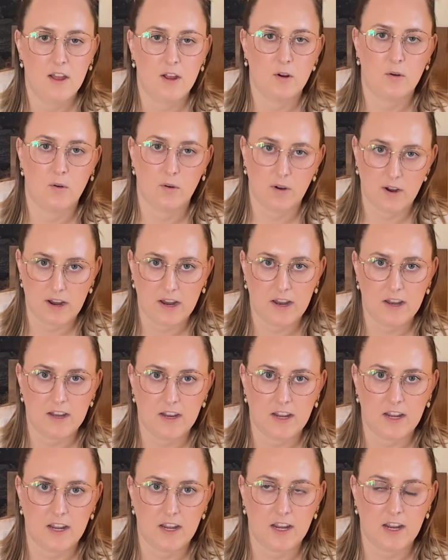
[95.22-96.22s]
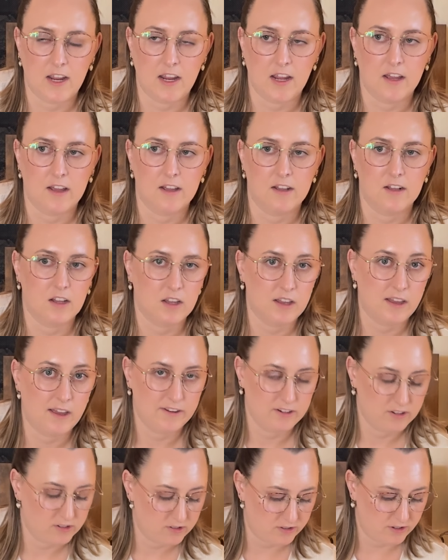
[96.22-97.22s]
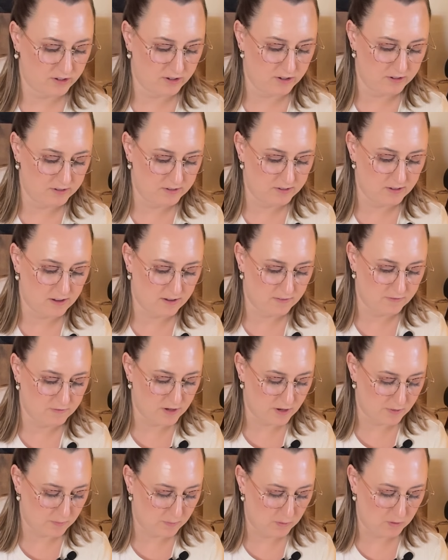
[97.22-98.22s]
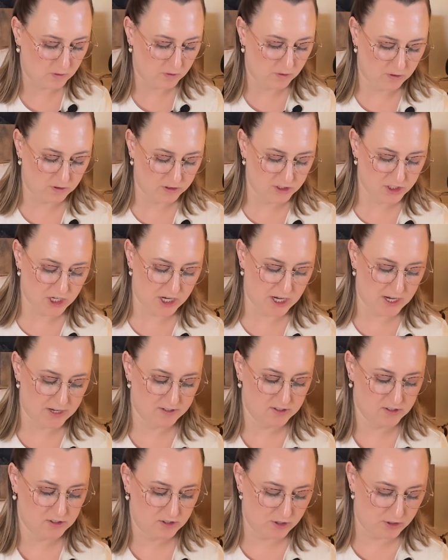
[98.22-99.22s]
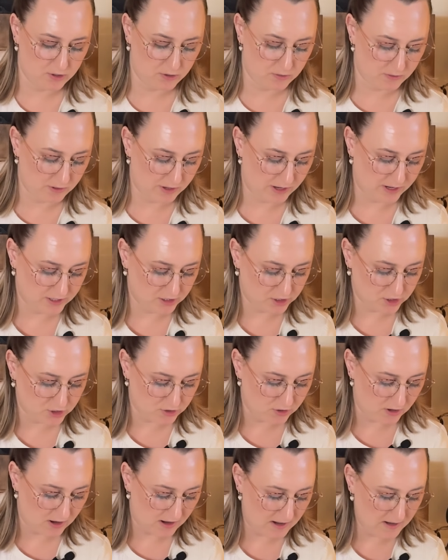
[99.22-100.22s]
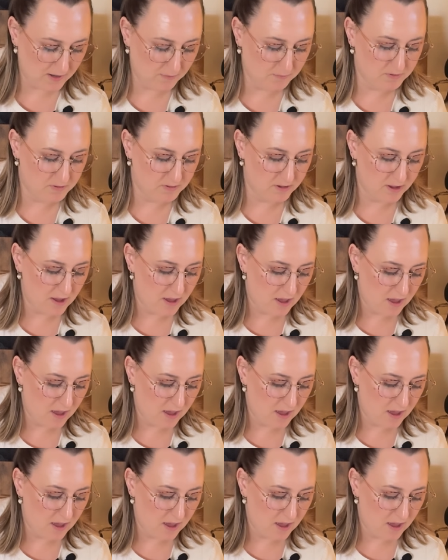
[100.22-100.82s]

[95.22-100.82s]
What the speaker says: granny clusters of double crochets to create stripes.